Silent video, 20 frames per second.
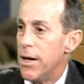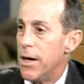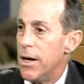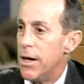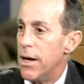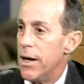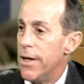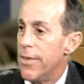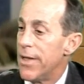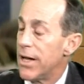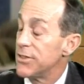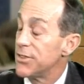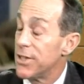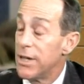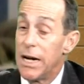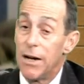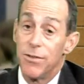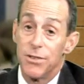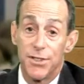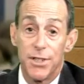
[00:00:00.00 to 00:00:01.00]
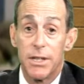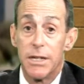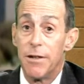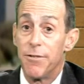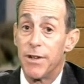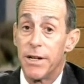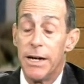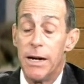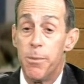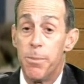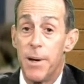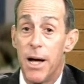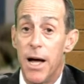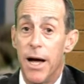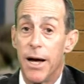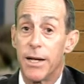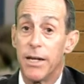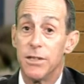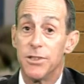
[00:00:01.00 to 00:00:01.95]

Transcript: That's going to have a significant impact.